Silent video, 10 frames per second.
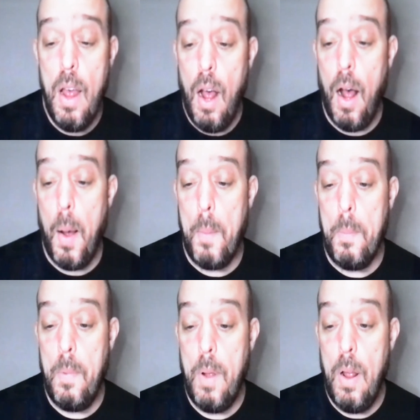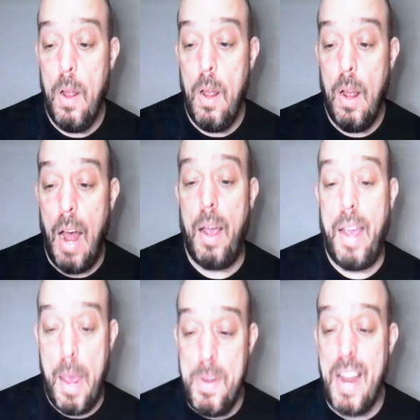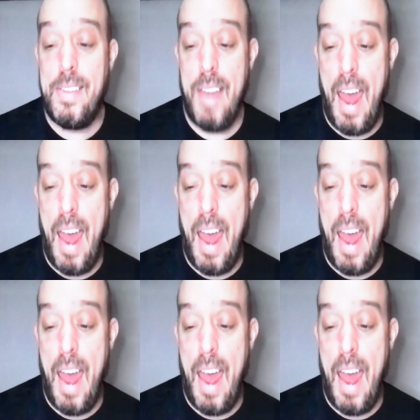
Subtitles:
Um, I came in as an